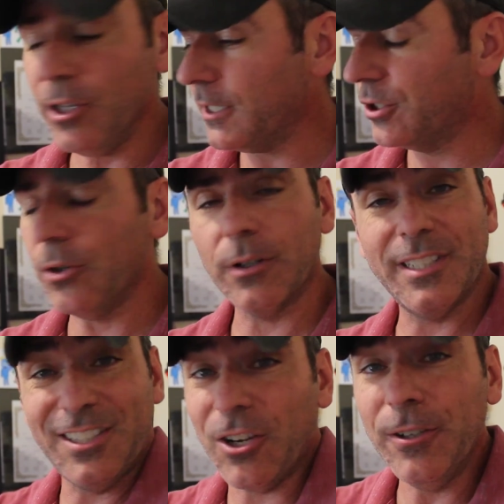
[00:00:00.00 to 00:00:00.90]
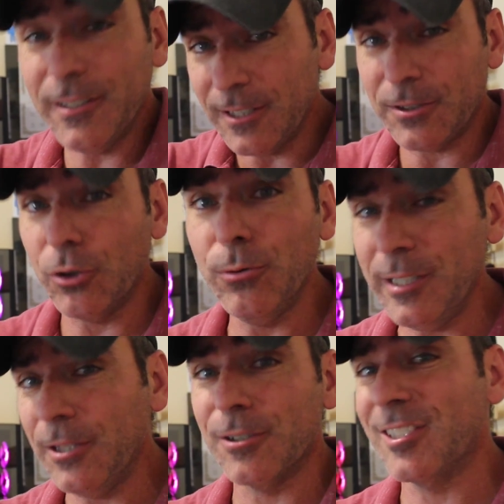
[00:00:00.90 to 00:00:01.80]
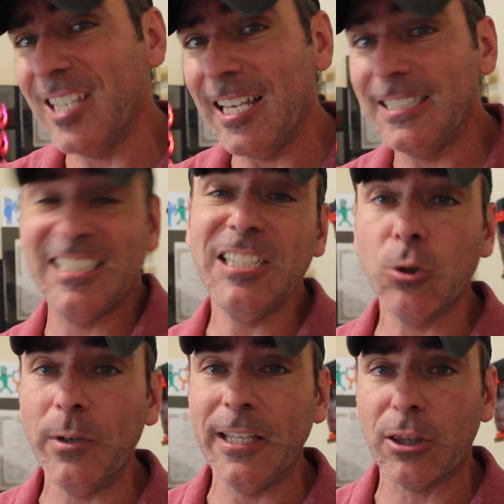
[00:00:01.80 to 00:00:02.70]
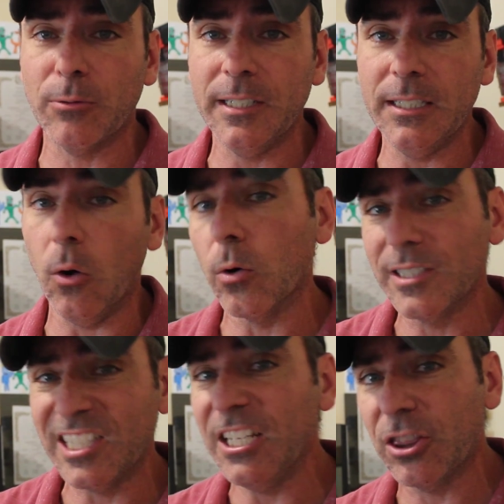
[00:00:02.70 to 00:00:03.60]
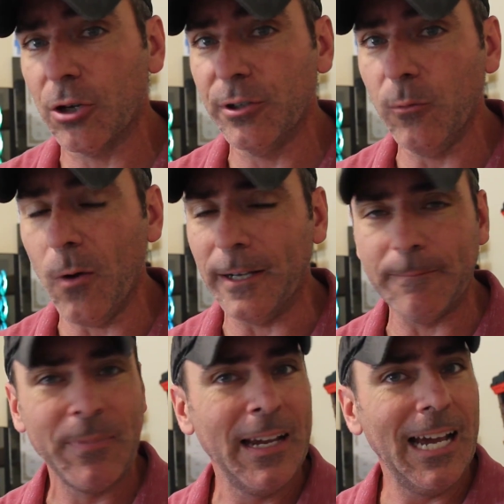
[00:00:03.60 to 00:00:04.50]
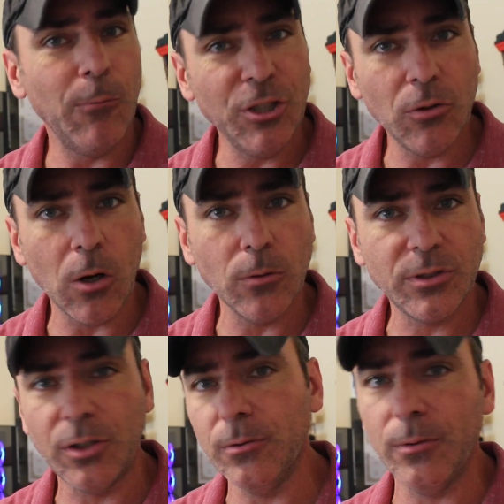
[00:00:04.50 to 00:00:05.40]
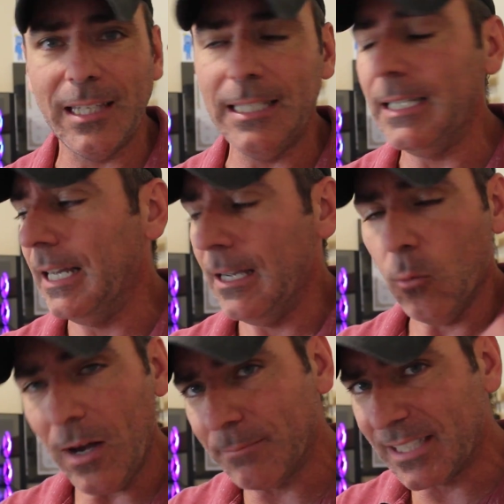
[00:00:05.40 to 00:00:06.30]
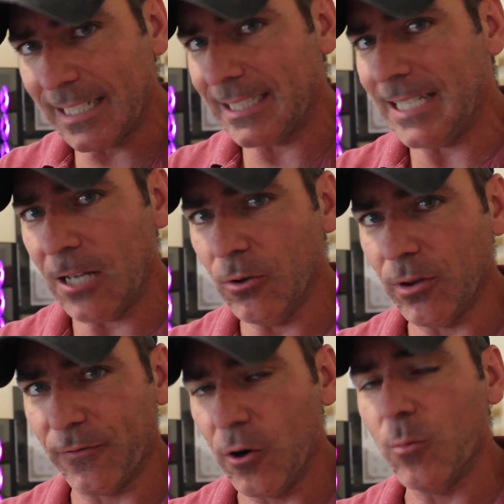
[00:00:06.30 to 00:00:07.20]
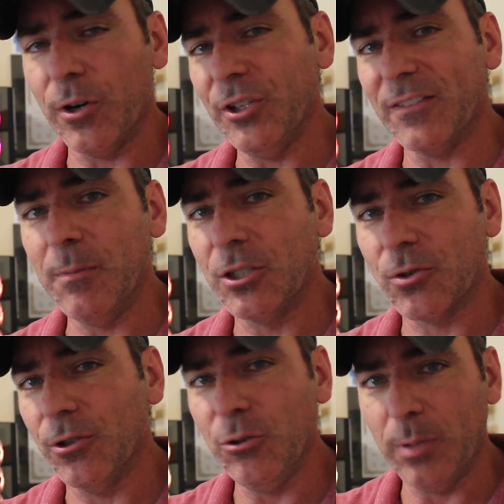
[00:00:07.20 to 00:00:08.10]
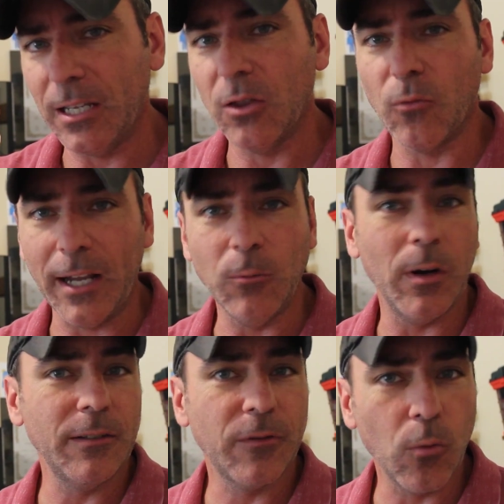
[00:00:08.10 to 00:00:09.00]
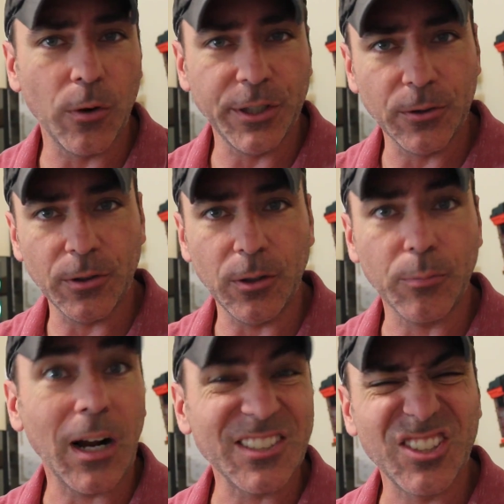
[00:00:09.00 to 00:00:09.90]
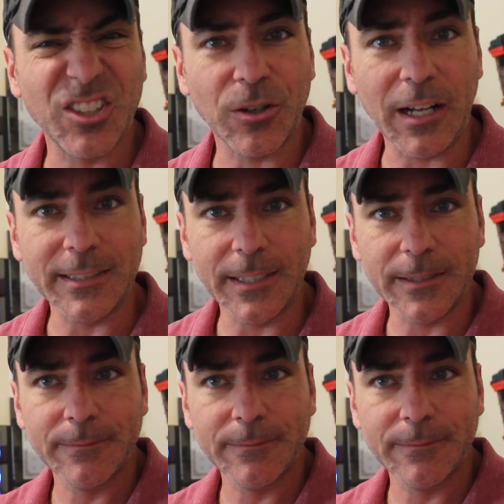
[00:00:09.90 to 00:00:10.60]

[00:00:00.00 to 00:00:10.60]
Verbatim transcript: look at yours, it's going to either say T twenty-three or T thirty-one. And when you go to the website to download the firmware, you have to make sure you pick the right one for your little processor on here.